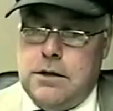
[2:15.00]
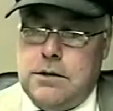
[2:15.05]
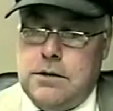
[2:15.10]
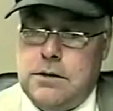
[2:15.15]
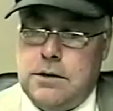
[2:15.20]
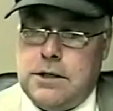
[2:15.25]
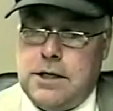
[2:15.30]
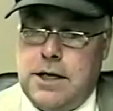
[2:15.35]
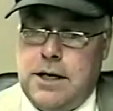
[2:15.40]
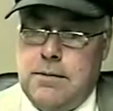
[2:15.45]

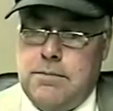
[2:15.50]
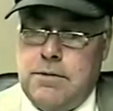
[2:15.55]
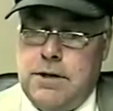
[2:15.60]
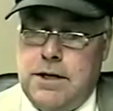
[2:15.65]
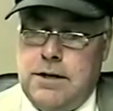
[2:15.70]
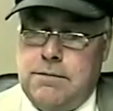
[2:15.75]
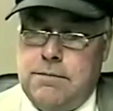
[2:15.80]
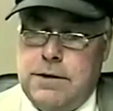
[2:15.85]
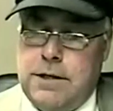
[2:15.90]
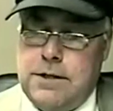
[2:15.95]
to a
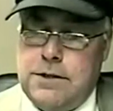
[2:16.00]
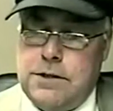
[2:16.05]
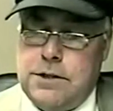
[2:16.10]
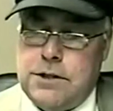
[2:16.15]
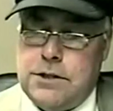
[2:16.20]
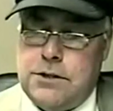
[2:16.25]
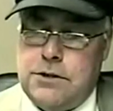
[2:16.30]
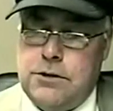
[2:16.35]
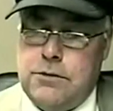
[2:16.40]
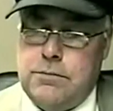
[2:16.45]
combat vet in
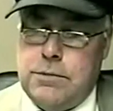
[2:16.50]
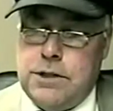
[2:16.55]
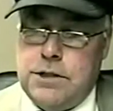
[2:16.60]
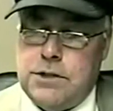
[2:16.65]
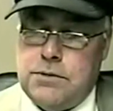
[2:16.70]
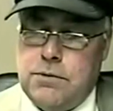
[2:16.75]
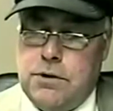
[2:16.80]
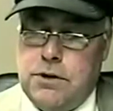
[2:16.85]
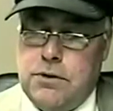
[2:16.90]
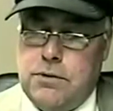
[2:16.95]
just two
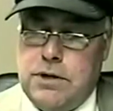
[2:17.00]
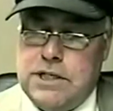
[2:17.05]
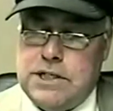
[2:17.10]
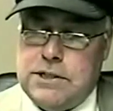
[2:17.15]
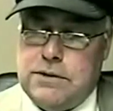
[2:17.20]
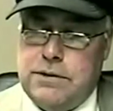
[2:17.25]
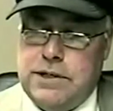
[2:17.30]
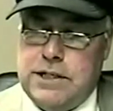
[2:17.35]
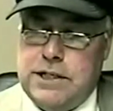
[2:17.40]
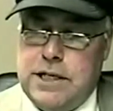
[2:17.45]
months, whether
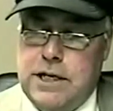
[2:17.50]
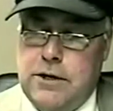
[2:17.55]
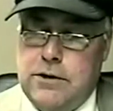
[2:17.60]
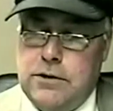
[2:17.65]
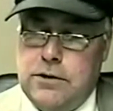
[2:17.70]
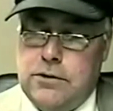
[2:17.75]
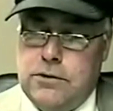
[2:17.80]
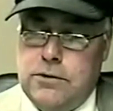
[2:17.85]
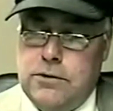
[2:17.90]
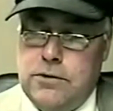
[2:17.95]
rescuing
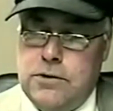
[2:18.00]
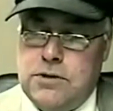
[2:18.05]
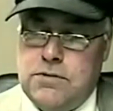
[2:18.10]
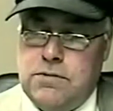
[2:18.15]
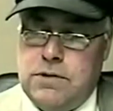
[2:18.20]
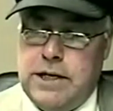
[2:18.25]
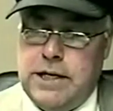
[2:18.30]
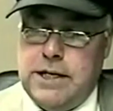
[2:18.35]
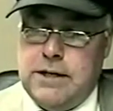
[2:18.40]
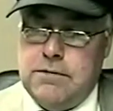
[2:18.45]
down crews,
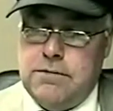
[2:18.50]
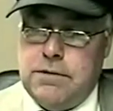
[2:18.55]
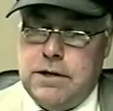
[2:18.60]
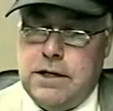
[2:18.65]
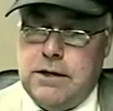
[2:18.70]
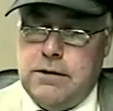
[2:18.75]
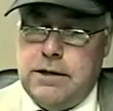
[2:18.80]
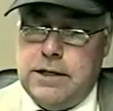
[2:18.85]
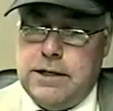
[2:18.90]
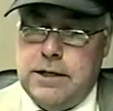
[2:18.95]
flying
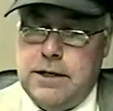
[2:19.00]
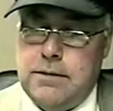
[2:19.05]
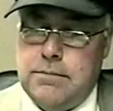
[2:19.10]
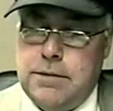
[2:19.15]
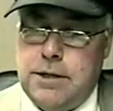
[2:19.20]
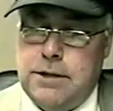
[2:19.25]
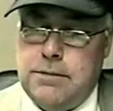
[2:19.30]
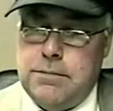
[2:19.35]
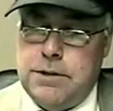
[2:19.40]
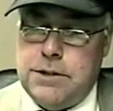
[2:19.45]
fiery
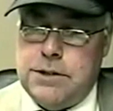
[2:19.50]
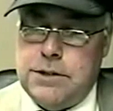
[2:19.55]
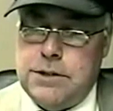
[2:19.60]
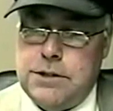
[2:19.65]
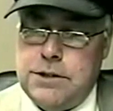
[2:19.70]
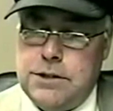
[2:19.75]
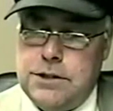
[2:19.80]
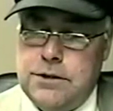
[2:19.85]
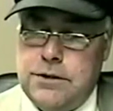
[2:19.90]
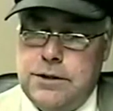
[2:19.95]
combat
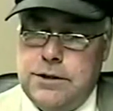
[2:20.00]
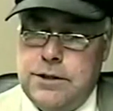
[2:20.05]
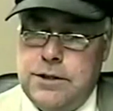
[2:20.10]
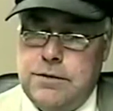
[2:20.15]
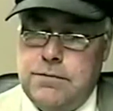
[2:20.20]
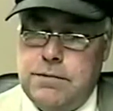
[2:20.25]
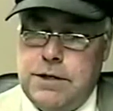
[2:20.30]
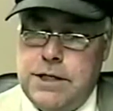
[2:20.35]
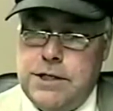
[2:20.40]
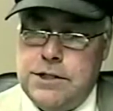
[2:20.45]
missions during
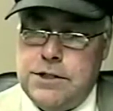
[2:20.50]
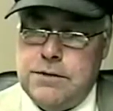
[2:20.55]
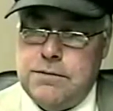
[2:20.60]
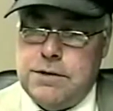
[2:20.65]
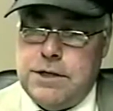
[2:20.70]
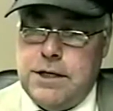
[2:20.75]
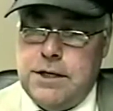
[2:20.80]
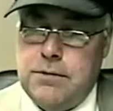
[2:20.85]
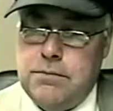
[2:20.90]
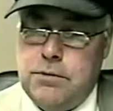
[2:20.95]
the invasion
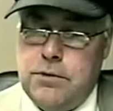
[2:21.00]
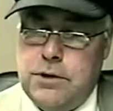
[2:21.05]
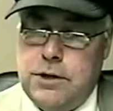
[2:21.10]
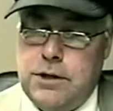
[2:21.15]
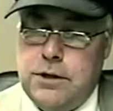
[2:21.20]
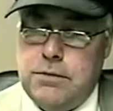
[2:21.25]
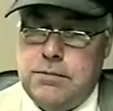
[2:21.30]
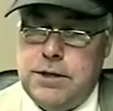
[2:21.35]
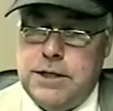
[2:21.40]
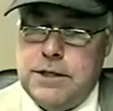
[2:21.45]
of
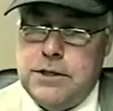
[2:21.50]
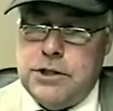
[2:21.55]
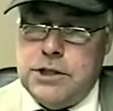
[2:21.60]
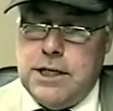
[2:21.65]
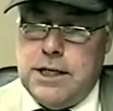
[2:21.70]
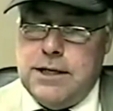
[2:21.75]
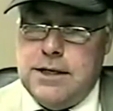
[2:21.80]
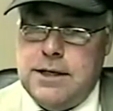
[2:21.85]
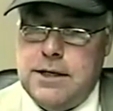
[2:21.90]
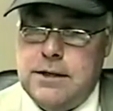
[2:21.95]
Cambodia, or being
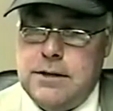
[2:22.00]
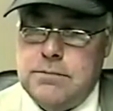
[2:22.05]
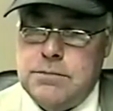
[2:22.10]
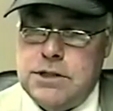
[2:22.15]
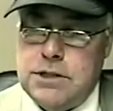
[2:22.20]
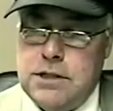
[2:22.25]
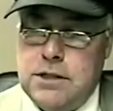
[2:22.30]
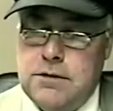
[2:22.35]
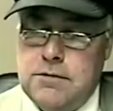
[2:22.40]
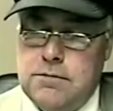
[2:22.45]
shot down
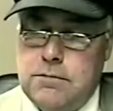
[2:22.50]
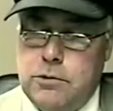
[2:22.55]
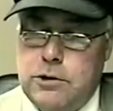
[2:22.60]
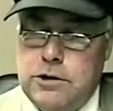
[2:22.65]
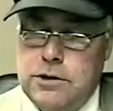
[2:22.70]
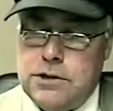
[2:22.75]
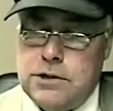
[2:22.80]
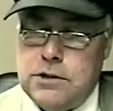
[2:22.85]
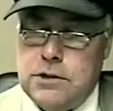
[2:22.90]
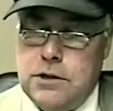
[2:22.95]
himself.
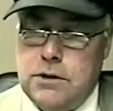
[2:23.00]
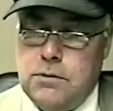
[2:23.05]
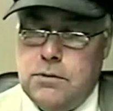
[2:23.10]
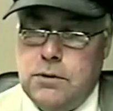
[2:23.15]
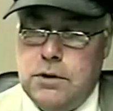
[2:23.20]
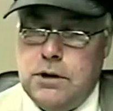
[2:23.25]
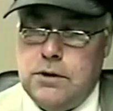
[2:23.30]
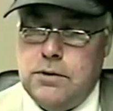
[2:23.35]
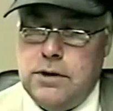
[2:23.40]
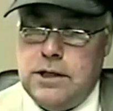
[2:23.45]
Boyle saw
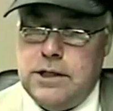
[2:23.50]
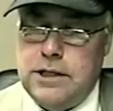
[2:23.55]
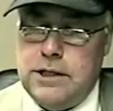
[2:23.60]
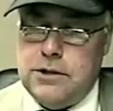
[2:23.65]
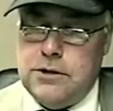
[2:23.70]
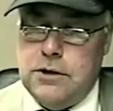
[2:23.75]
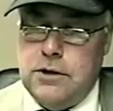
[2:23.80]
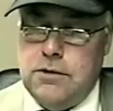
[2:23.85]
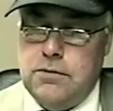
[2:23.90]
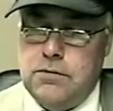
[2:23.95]
war
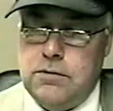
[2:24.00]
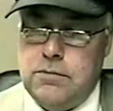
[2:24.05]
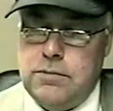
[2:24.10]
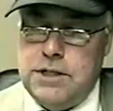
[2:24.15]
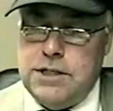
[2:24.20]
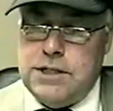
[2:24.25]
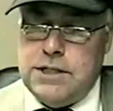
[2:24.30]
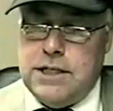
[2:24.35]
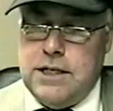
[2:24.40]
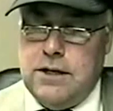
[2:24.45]
quickly turn
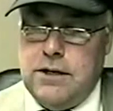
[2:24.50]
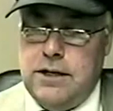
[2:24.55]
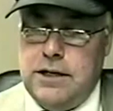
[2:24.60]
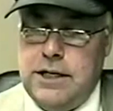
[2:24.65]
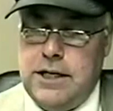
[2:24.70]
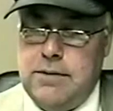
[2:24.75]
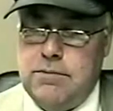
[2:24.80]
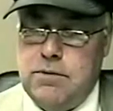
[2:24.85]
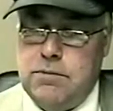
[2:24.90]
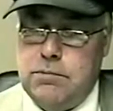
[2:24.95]
from a
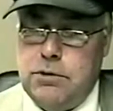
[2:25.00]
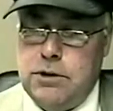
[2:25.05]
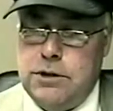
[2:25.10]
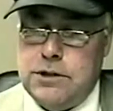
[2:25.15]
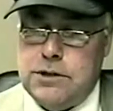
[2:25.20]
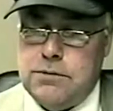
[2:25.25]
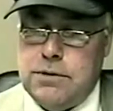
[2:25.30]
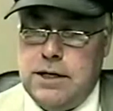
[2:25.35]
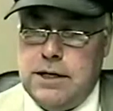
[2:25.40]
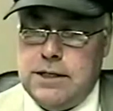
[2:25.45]
scary game of
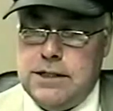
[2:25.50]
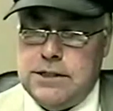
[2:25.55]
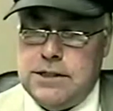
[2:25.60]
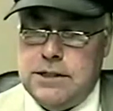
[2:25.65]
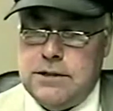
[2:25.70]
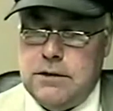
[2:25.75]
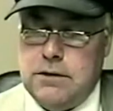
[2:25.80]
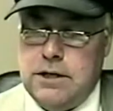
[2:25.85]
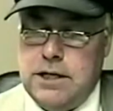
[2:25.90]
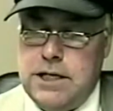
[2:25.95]
bullets,
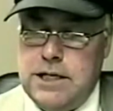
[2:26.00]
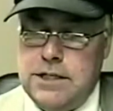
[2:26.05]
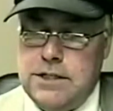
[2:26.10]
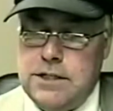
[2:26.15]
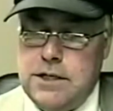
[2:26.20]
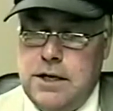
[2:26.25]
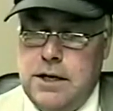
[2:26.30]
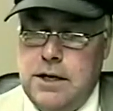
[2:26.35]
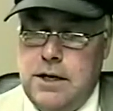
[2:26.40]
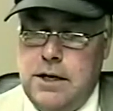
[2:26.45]
rockets, and grenades